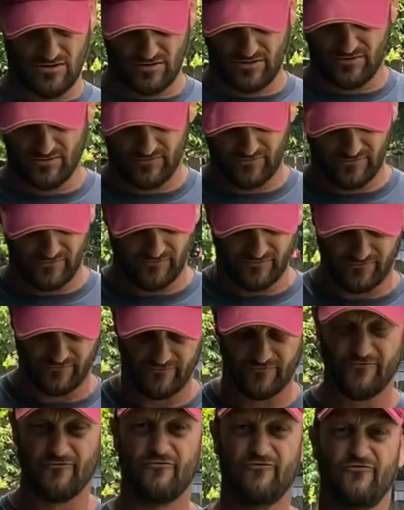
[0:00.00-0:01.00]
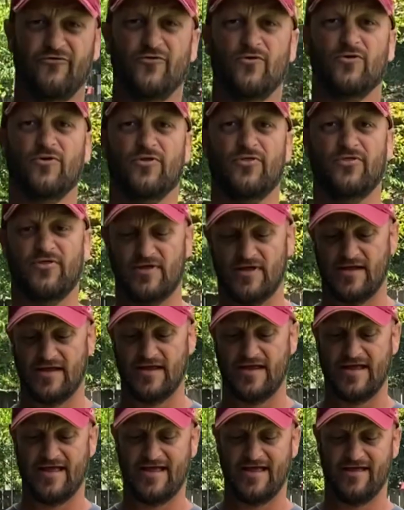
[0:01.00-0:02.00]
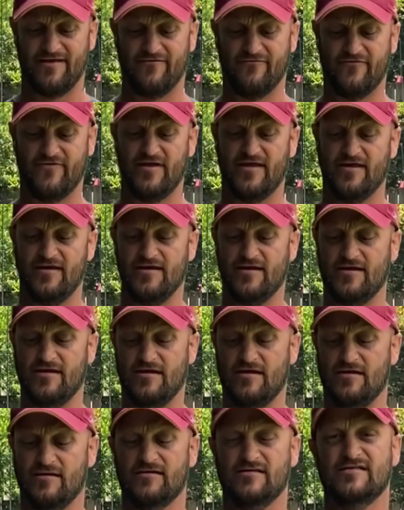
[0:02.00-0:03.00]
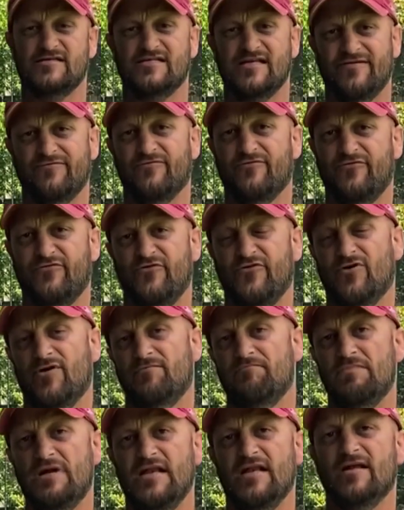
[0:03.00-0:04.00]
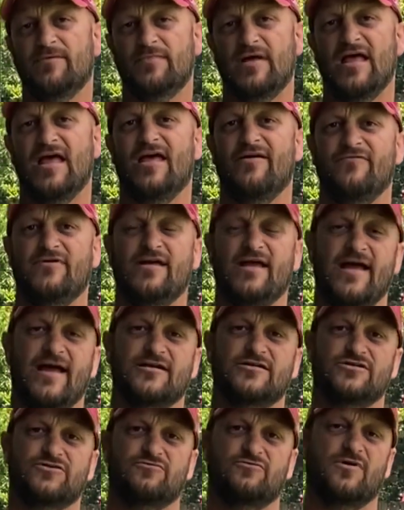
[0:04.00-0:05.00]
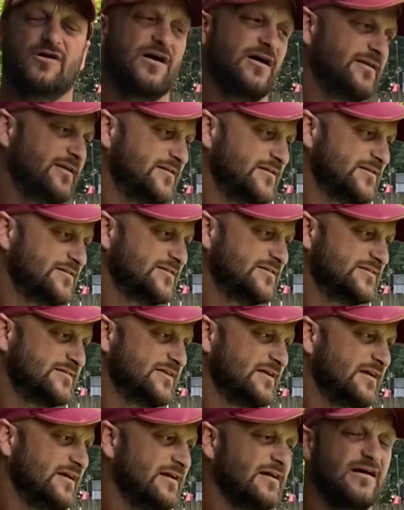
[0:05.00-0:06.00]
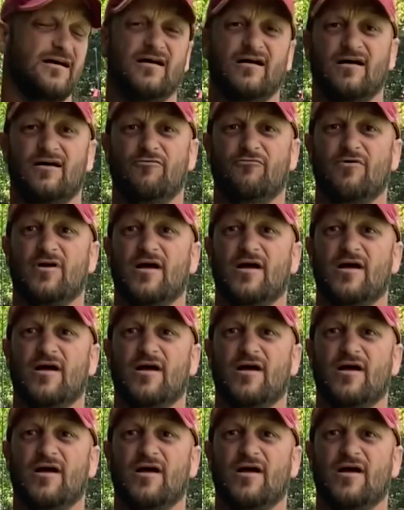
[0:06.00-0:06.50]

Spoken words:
recording in the backyard has its difficulties. As you can see, the neighbor kid wanted to join the fun.